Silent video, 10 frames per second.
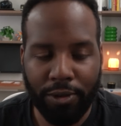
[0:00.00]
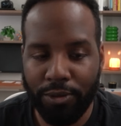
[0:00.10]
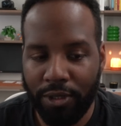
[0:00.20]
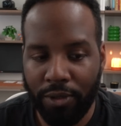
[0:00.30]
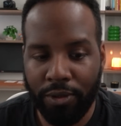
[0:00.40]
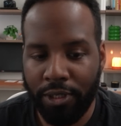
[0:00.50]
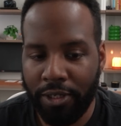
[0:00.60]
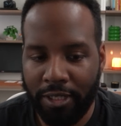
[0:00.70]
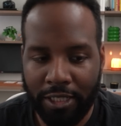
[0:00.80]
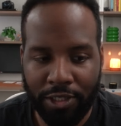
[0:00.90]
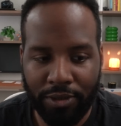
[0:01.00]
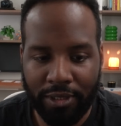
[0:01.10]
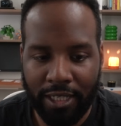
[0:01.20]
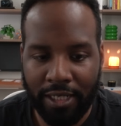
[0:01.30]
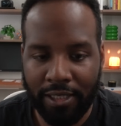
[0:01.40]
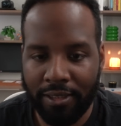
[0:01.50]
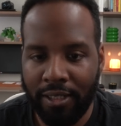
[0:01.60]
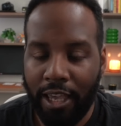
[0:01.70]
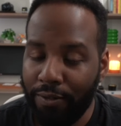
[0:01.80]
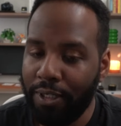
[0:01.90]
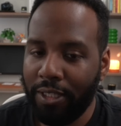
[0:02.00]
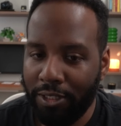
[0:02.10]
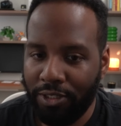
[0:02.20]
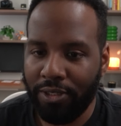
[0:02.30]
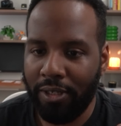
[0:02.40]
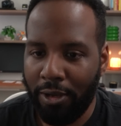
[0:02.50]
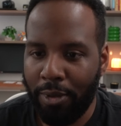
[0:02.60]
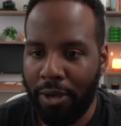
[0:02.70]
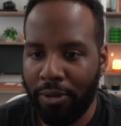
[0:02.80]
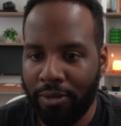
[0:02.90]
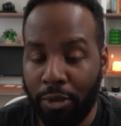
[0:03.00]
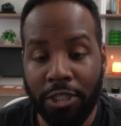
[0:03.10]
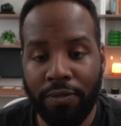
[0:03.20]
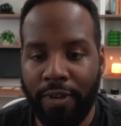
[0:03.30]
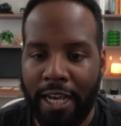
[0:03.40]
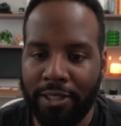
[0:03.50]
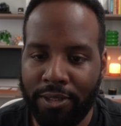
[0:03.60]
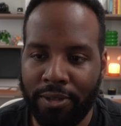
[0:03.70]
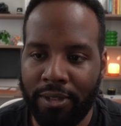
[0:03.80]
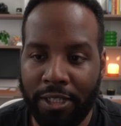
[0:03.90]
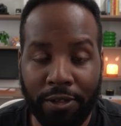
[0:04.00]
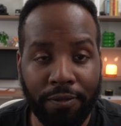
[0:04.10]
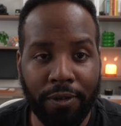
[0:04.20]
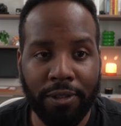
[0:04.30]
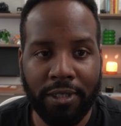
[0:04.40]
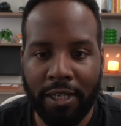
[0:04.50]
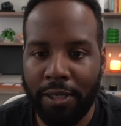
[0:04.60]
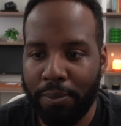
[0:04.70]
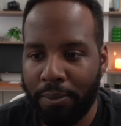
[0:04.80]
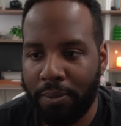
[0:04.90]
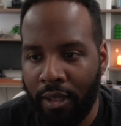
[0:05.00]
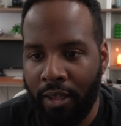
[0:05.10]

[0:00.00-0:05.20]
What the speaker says: or those earlier initial settings, everything should come out much faster than your first time.